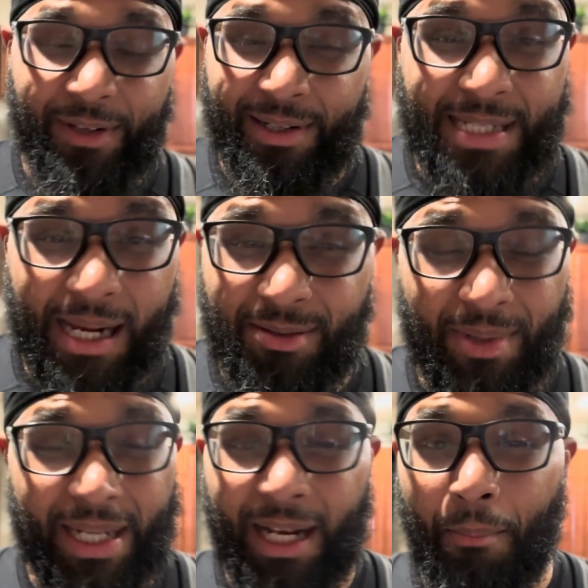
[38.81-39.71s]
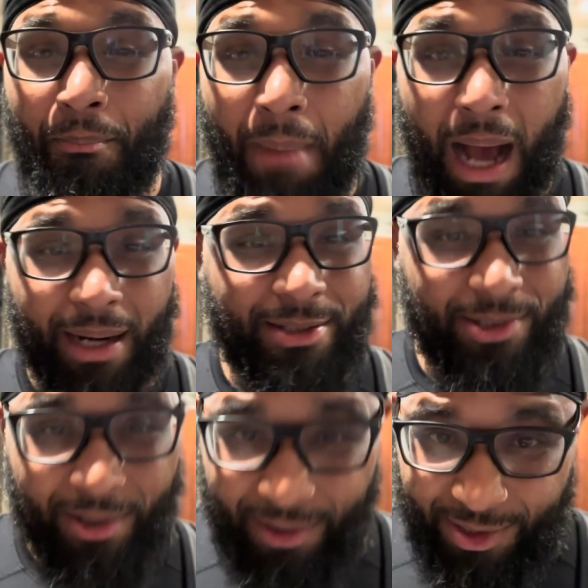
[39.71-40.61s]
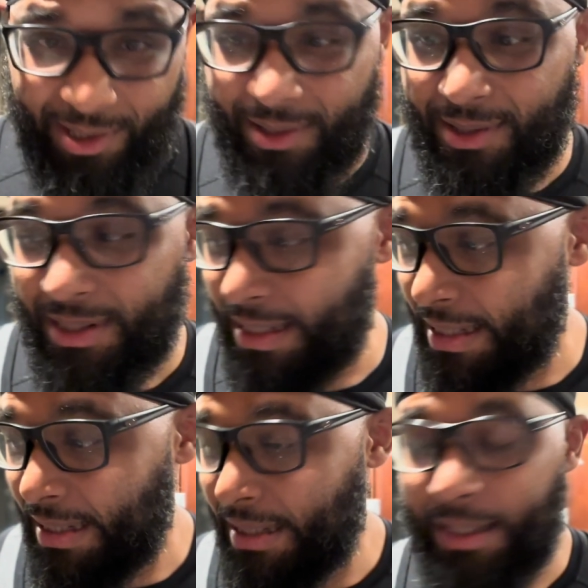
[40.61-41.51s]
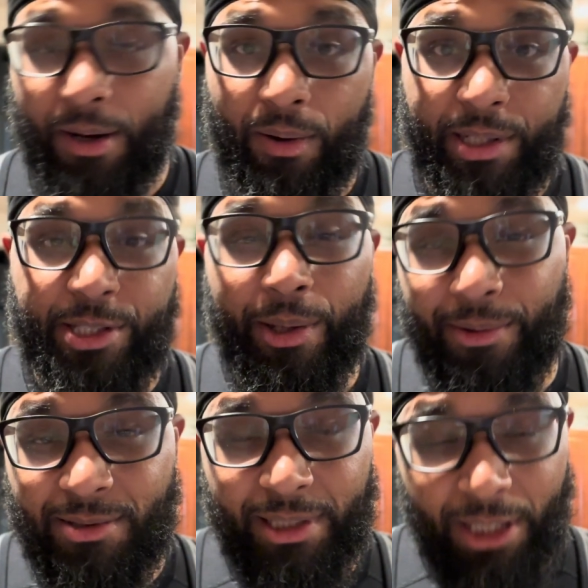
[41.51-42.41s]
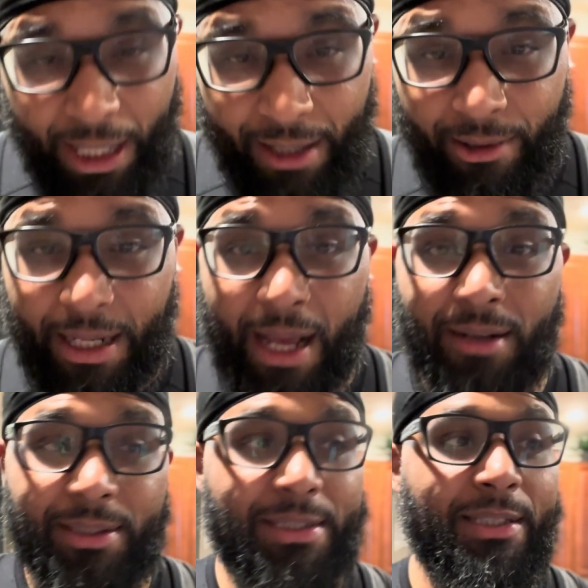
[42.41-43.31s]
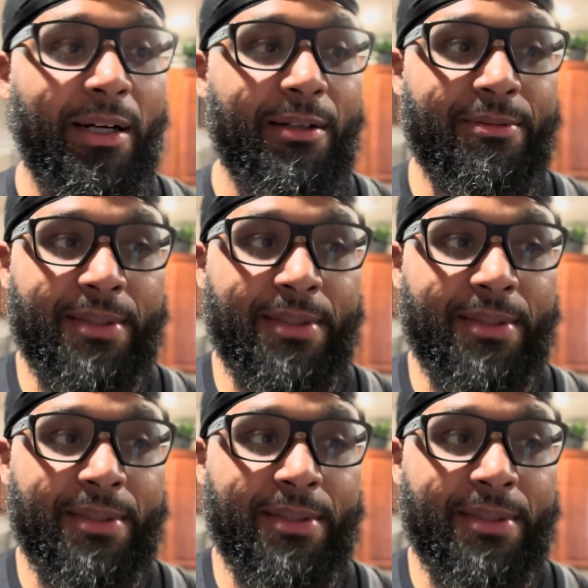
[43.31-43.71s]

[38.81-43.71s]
There are times where I got to monitor and just, continuously lay her down and stuff.